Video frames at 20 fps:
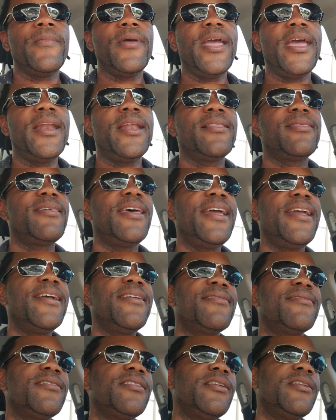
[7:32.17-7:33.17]
And the thing
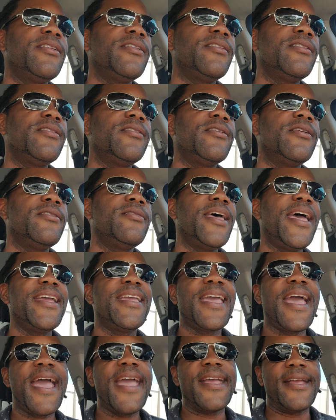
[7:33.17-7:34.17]
is, they
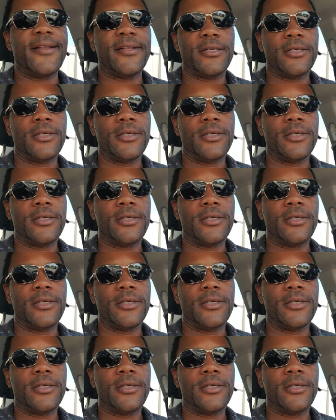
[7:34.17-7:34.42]
can't.